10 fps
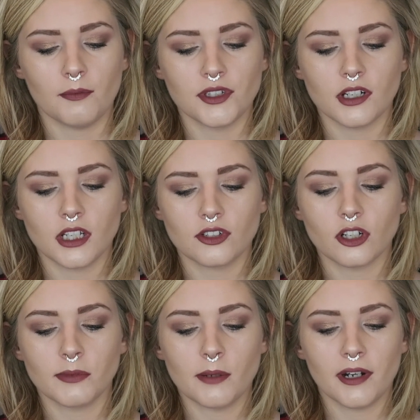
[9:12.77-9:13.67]
Sundays are
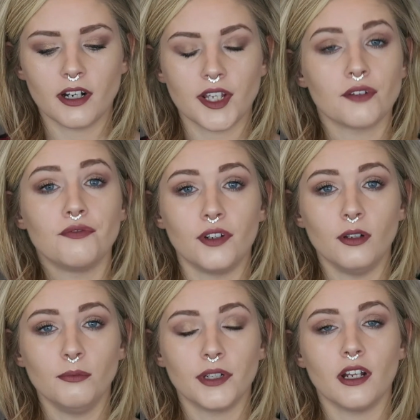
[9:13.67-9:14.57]
going to be a better day to
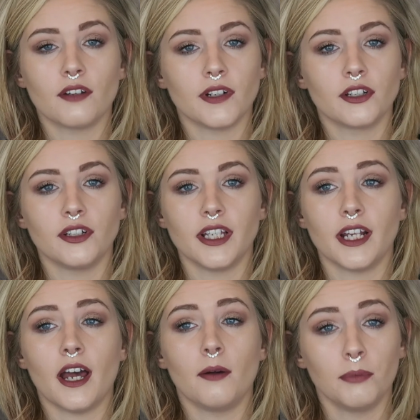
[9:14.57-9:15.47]
film, but not a very good day
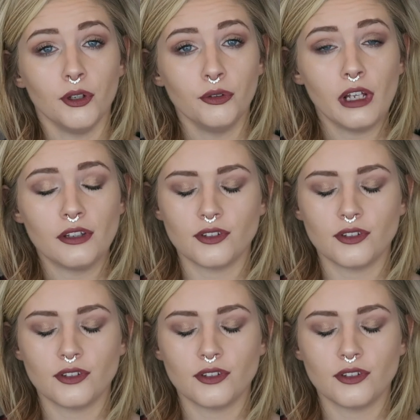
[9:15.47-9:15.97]
to upload.